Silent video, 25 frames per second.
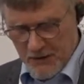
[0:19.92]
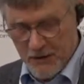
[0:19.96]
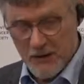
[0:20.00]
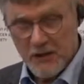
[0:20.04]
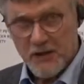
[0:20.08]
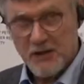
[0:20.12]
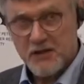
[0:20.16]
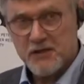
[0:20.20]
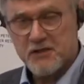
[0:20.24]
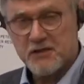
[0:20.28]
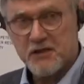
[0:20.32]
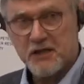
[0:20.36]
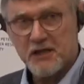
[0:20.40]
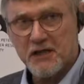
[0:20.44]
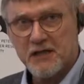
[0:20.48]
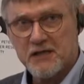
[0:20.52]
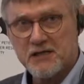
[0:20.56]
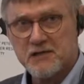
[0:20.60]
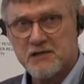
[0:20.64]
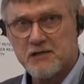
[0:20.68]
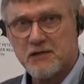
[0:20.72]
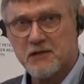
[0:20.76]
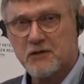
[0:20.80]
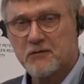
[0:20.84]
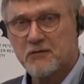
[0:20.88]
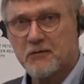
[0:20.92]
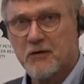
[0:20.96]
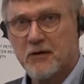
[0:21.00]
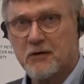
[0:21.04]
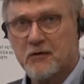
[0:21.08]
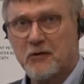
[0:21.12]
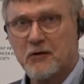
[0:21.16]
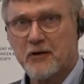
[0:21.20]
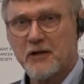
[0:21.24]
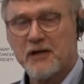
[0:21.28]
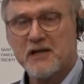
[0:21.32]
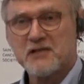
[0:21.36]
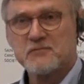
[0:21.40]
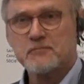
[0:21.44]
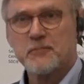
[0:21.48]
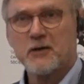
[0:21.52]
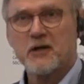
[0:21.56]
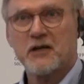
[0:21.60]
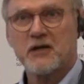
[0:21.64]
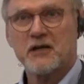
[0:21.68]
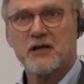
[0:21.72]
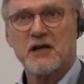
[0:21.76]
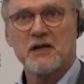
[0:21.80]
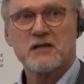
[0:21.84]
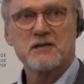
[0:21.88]
Exchange of our
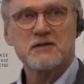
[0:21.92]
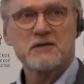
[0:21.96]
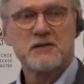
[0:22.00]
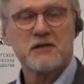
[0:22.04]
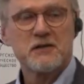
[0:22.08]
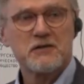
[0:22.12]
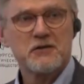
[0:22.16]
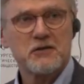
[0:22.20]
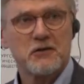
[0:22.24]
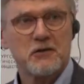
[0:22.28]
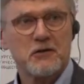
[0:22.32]
experiences